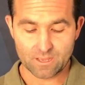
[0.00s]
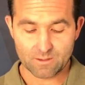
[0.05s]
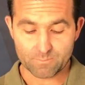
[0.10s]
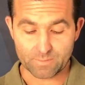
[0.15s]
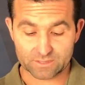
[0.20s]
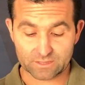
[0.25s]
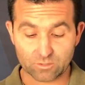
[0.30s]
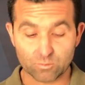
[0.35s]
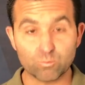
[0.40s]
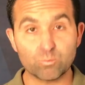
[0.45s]

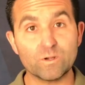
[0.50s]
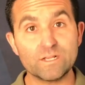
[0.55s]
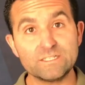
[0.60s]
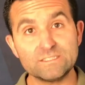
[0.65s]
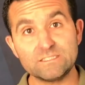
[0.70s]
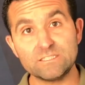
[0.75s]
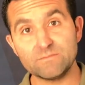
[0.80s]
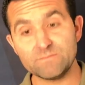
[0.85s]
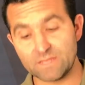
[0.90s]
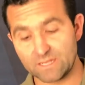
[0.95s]
But the
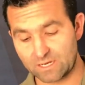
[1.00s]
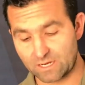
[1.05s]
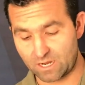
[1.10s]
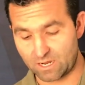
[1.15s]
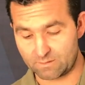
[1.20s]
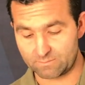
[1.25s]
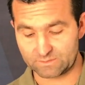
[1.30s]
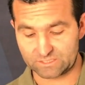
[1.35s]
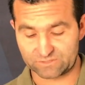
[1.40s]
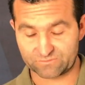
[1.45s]
wisdom that
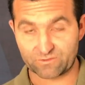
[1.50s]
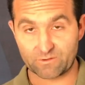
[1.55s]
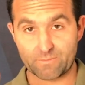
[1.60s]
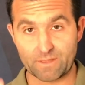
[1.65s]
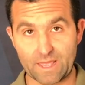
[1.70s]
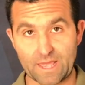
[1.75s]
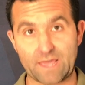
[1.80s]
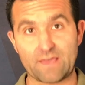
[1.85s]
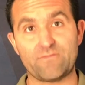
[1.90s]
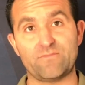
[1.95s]
comes from
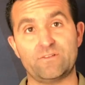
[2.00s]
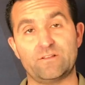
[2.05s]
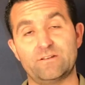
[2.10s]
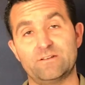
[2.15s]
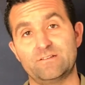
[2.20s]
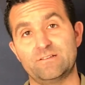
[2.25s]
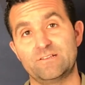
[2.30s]
heaven,